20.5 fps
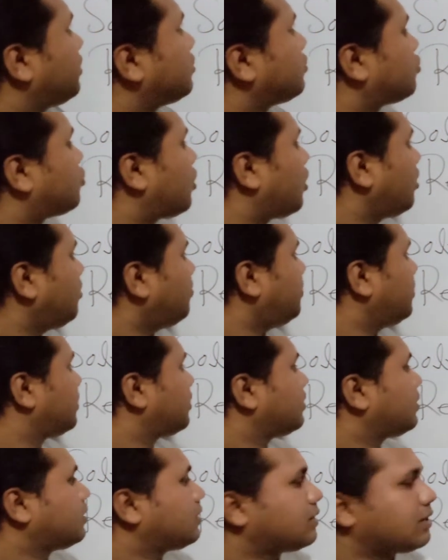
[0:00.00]
solve
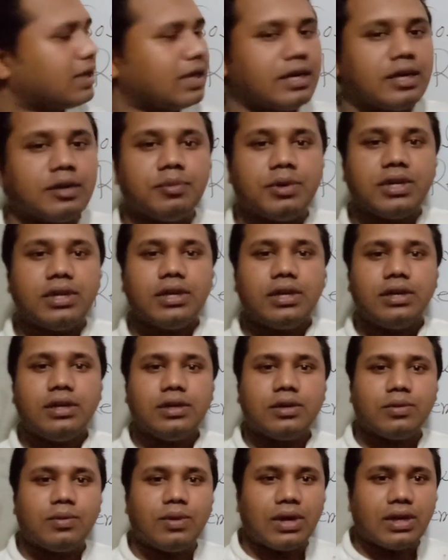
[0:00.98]
the
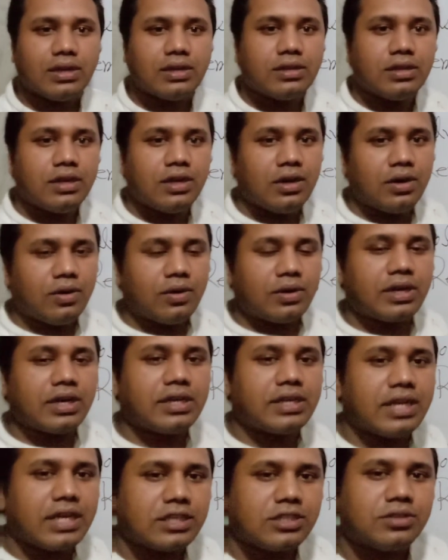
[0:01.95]
remaining one.
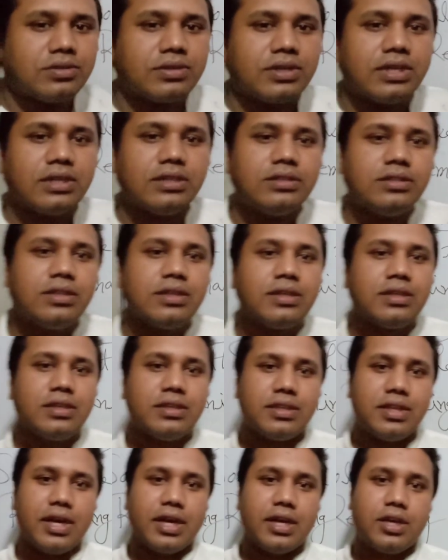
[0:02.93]
Okay dear students,
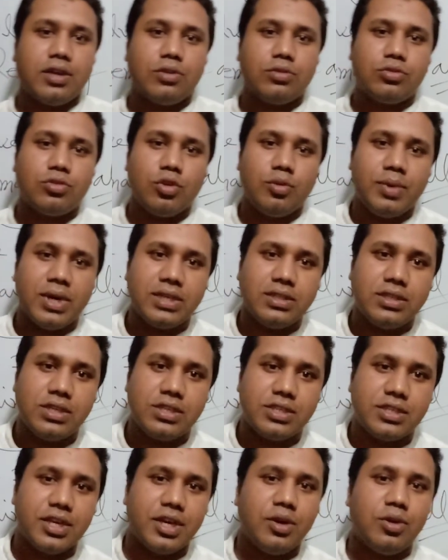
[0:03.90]
thank you so much.
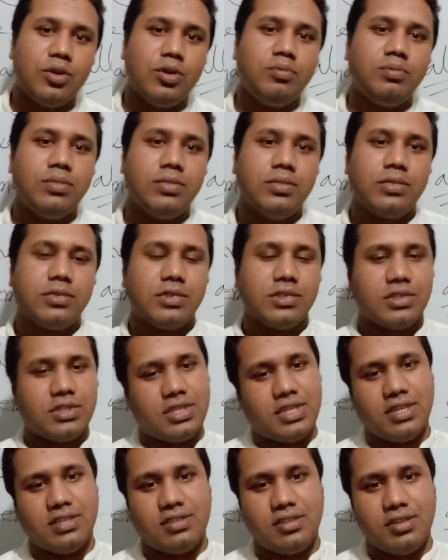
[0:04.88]
Stay home,
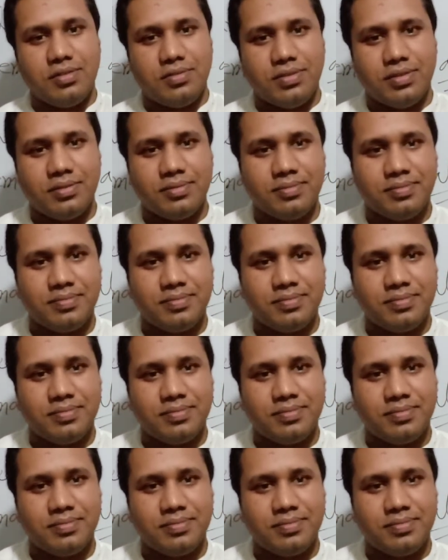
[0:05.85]
stay safe.